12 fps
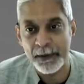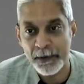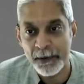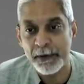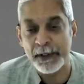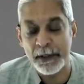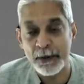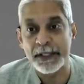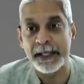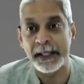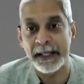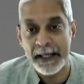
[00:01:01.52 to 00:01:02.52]
to
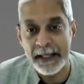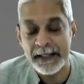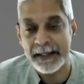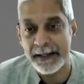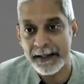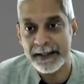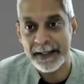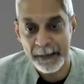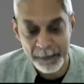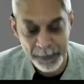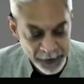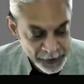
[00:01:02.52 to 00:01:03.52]
reducing the incidence
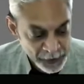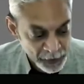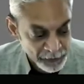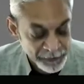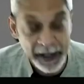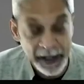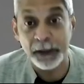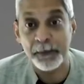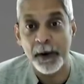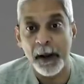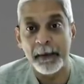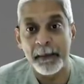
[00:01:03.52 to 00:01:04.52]
and burden of a health
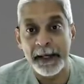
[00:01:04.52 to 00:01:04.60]
problem.